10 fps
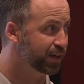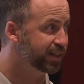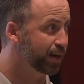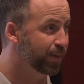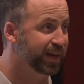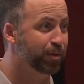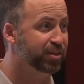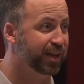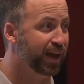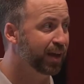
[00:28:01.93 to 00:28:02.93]
That's what he said on my
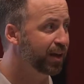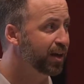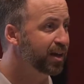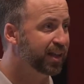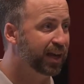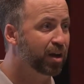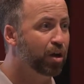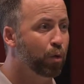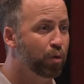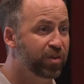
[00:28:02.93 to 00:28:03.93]
email today.
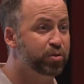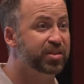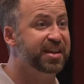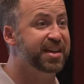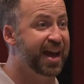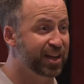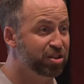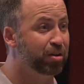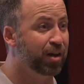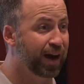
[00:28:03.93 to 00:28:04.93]
Like, this was a
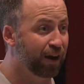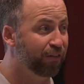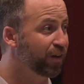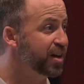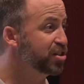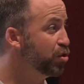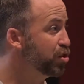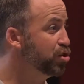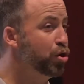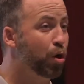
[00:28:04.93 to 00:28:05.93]
national hire for us.
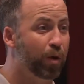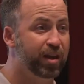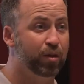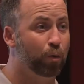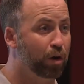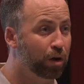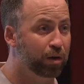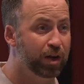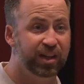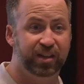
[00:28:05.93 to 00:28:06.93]
There is no way in the
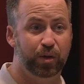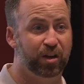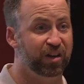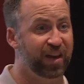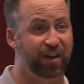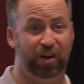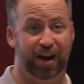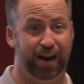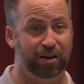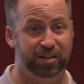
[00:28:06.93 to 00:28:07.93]
world that we could have
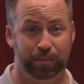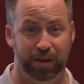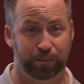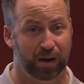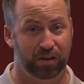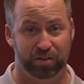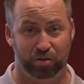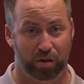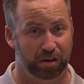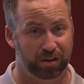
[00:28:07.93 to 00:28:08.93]
ever hired somebody better,
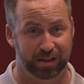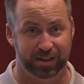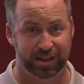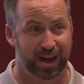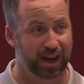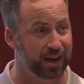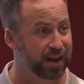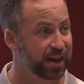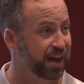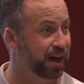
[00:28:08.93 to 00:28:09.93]
stronger than this guy
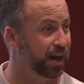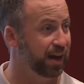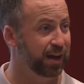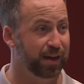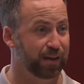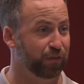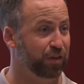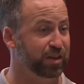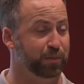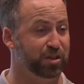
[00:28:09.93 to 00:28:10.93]

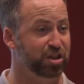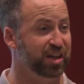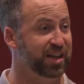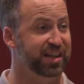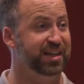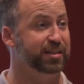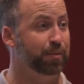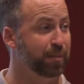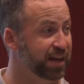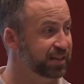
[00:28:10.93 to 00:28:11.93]
for this position.
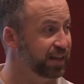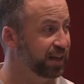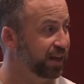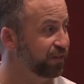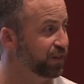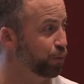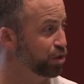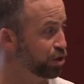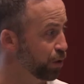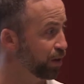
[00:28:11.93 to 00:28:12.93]
He's an amazing gift,
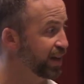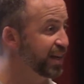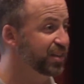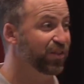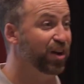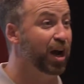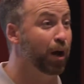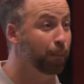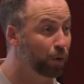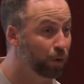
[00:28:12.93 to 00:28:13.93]
and we're so lucky. He's very
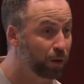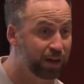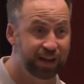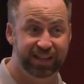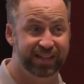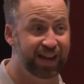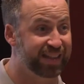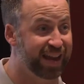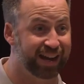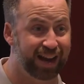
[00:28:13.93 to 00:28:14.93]
humble. He's
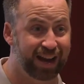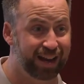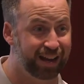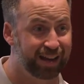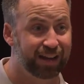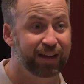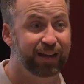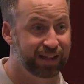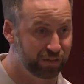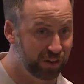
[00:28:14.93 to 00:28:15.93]
not that guy.
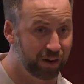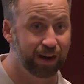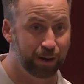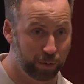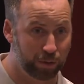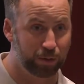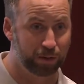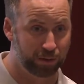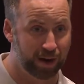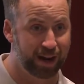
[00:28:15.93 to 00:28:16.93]
He's very
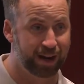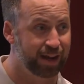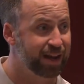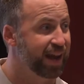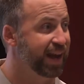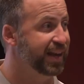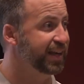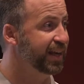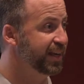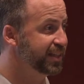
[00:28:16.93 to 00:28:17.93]
humble, right? And
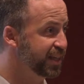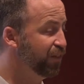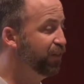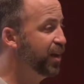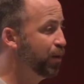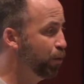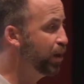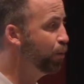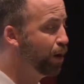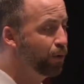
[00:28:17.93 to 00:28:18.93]
he's going to fit in
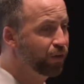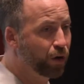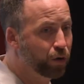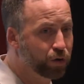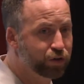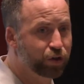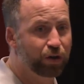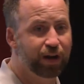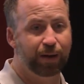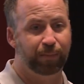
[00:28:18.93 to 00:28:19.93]
really well with our
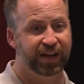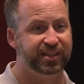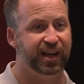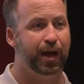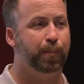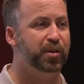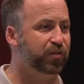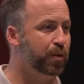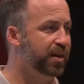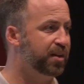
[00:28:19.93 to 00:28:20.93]
culture, but he's going to help
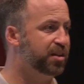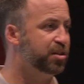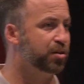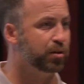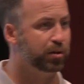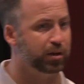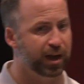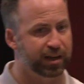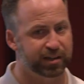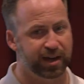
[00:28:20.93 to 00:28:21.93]
us from a digital
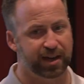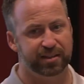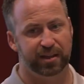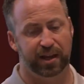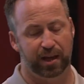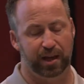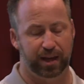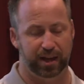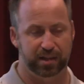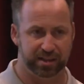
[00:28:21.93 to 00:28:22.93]
design
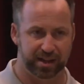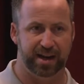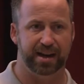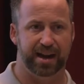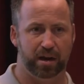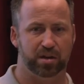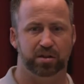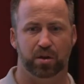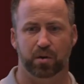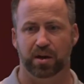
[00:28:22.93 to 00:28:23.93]
and
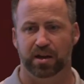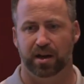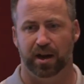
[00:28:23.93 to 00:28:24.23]
also